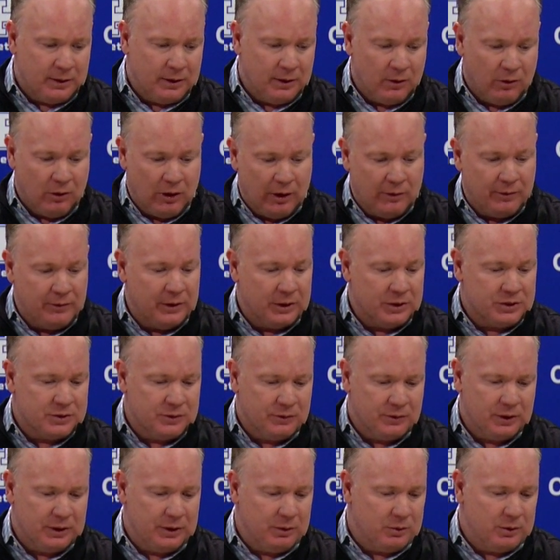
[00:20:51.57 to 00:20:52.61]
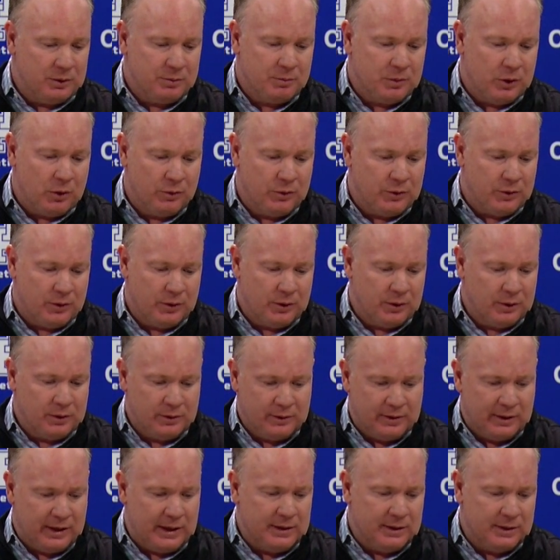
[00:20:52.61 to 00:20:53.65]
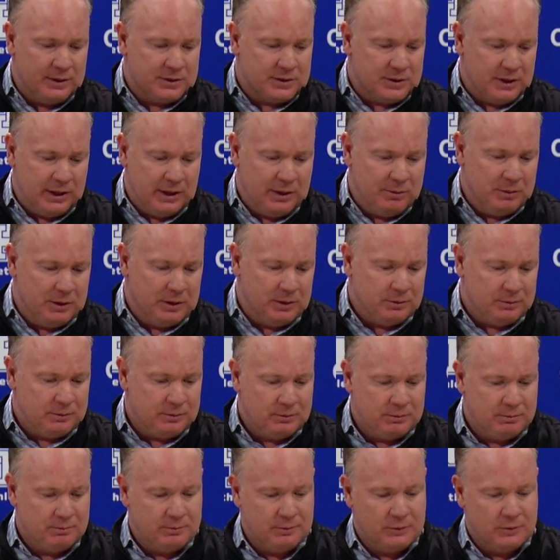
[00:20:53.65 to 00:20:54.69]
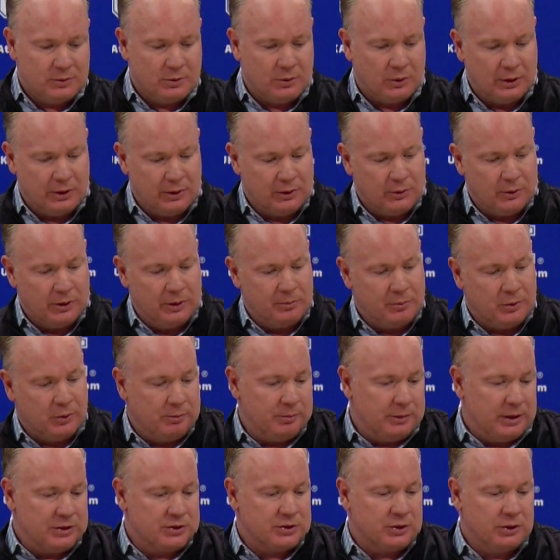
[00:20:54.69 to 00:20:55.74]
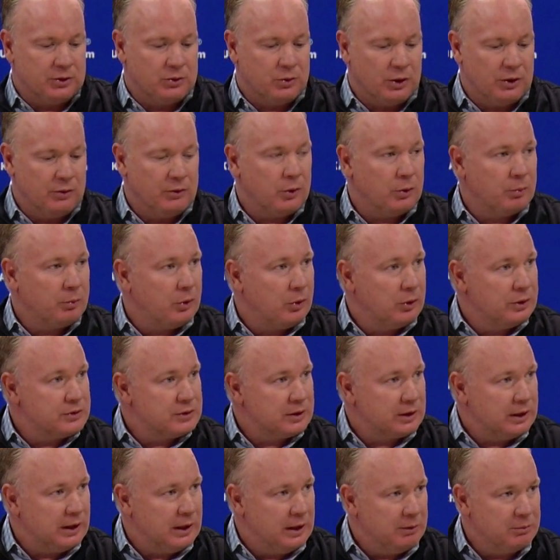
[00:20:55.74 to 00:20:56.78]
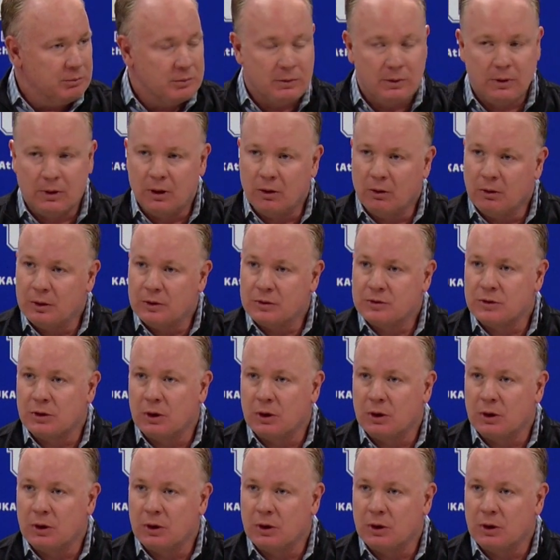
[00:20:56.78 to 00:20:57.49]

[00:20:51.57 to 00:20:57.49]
You know, offensively, we both are dead the same in 24 points a game, you know.